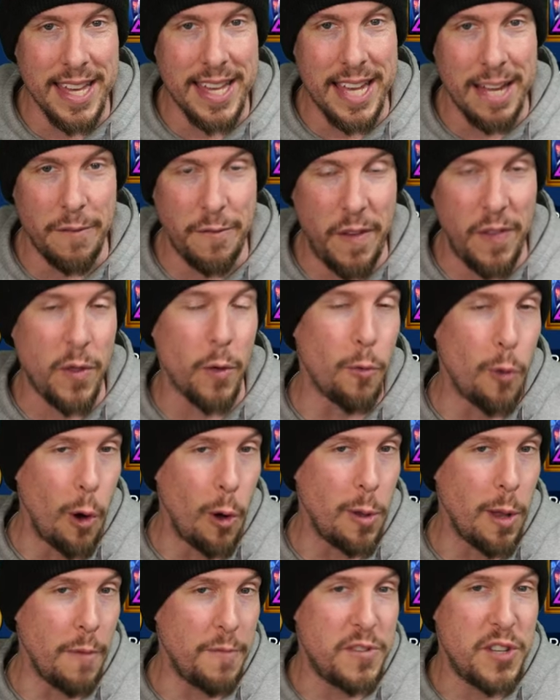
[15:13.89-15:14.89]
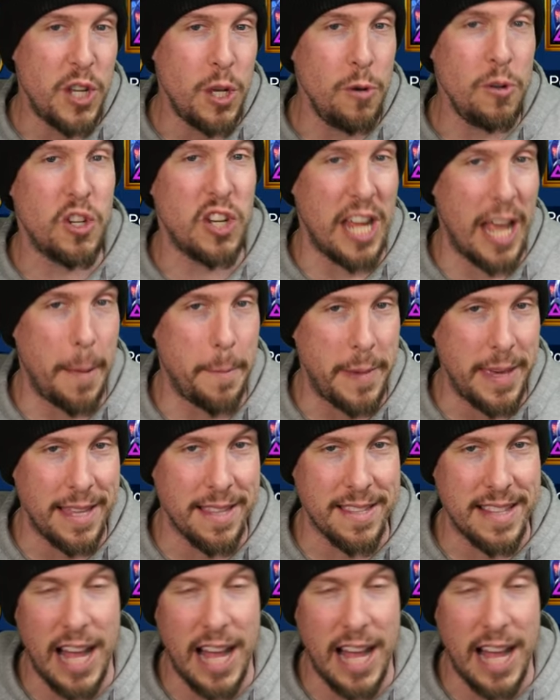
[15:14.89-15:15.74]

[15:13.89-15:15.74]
can fit the role of two champions.